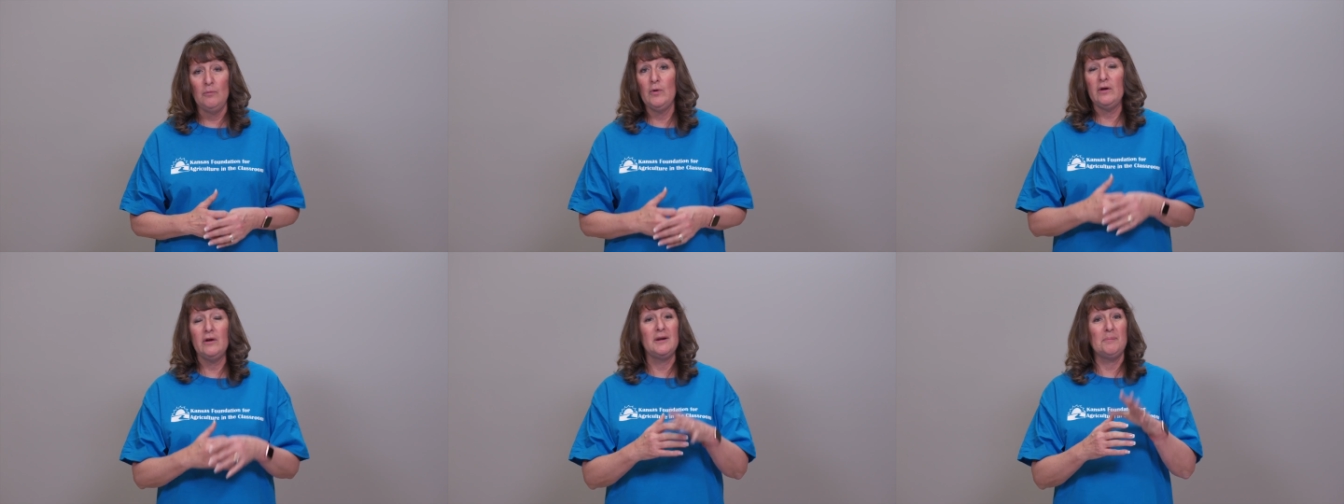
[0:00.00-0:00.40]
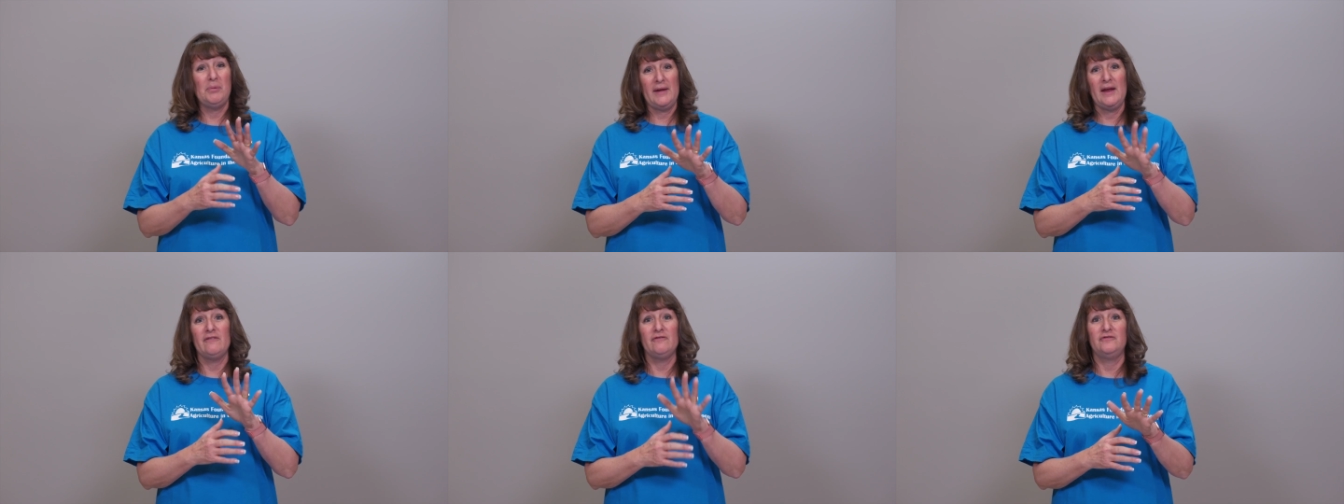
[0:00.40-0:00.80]
We're going to
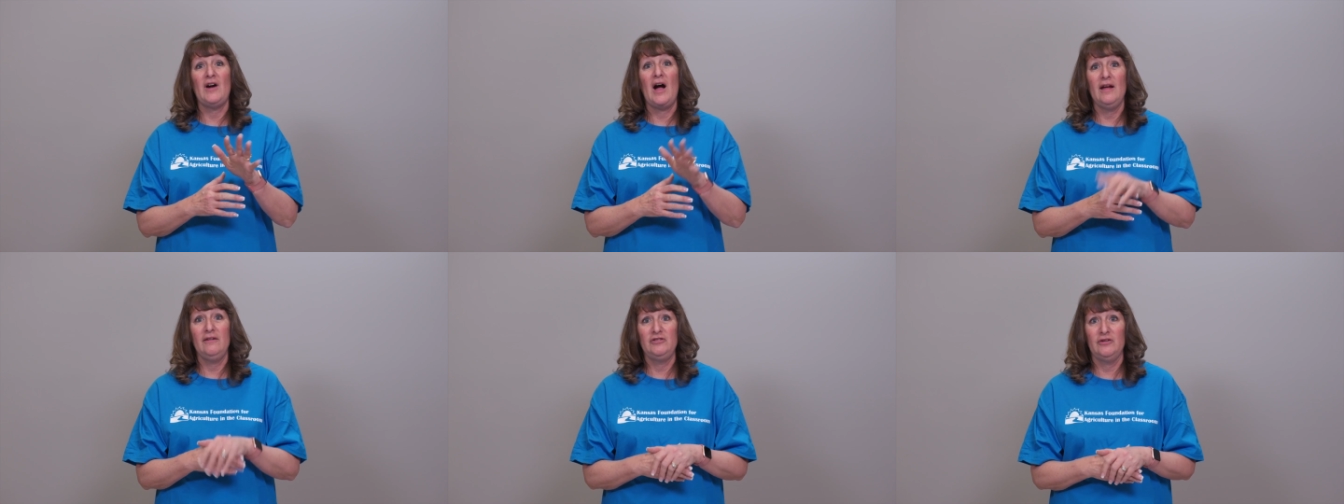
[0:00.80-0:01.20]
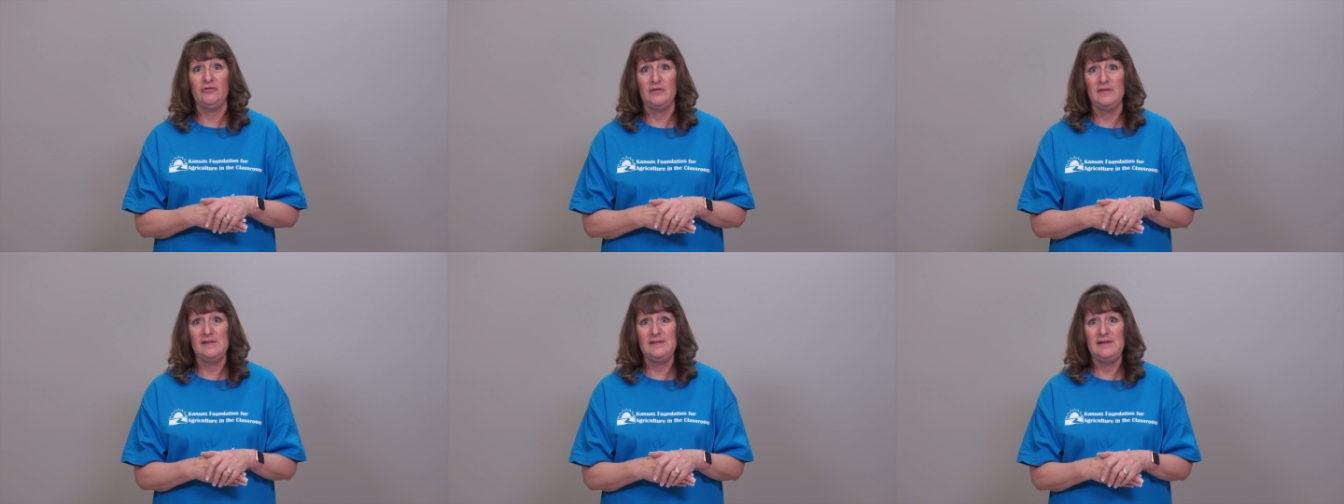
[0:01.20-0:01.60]
plant 5
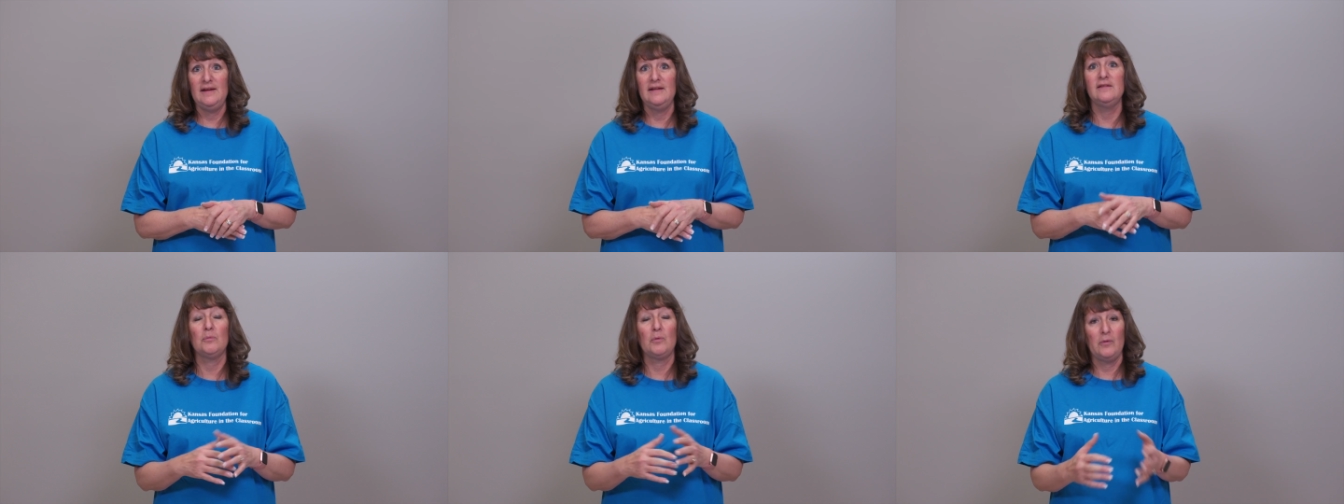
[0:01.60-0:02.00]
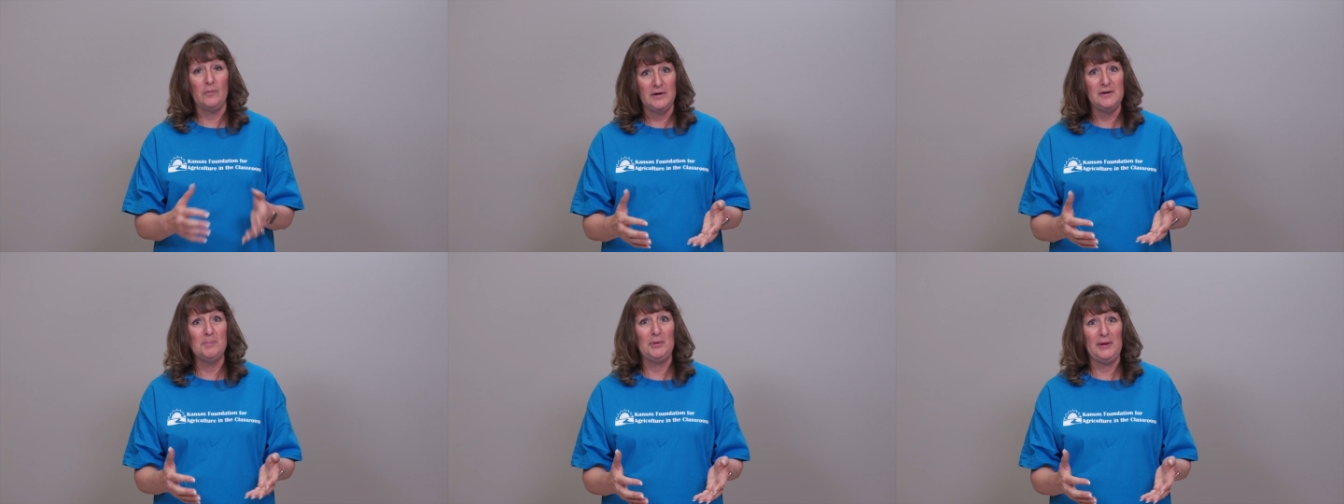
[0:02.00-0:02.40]
different seeds and we're
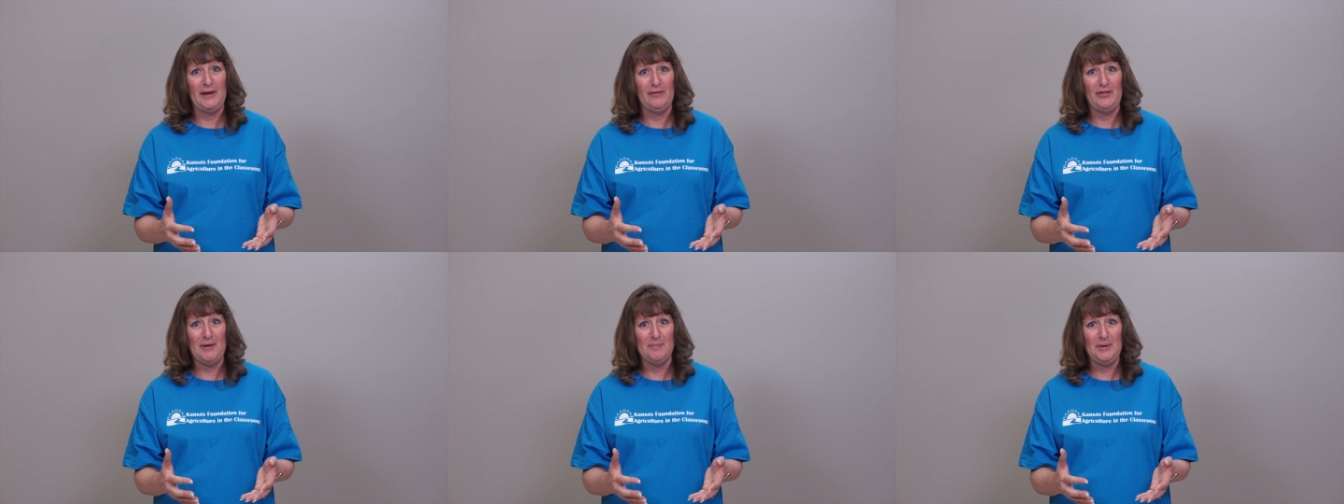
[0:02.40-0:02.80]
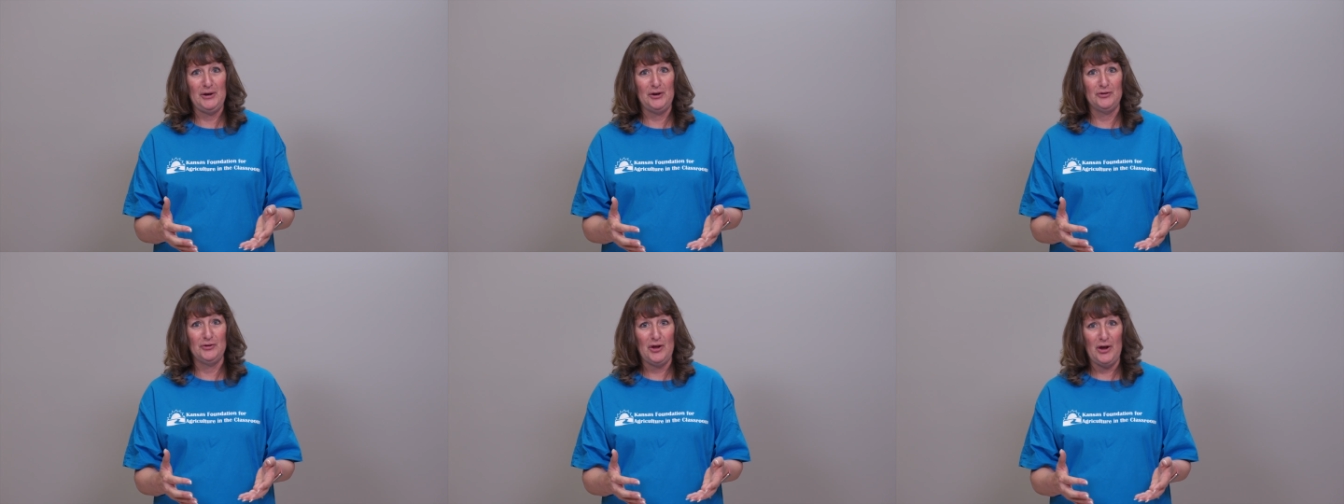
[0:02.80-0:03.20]
going to plant them in
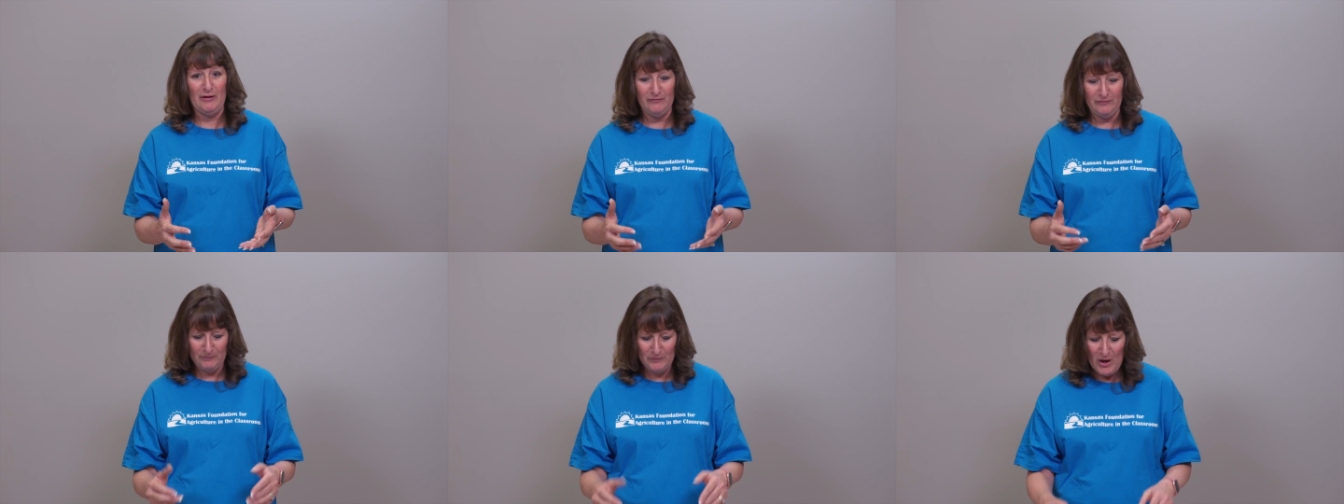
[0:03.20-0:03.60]
a glove.